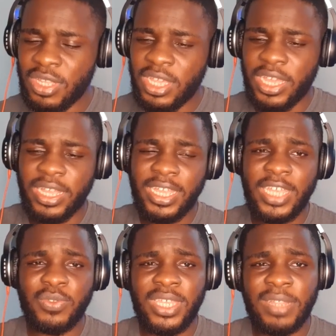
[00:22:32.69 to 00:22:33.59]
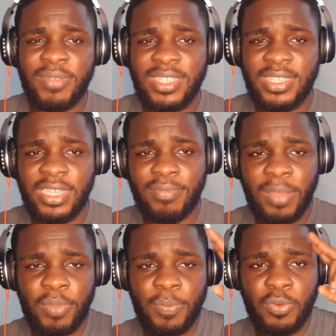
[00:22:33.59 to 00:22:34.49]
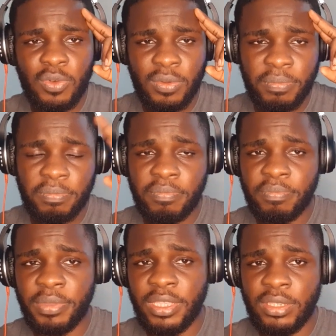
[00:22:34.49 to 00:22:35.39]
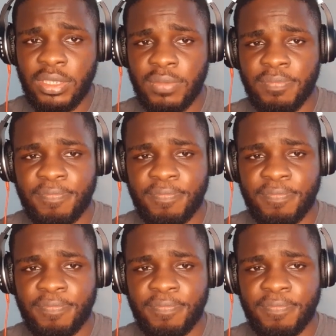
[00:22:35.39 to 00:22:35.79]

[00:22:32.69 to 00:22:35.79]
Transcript: And guys, with that being said, my people, peace.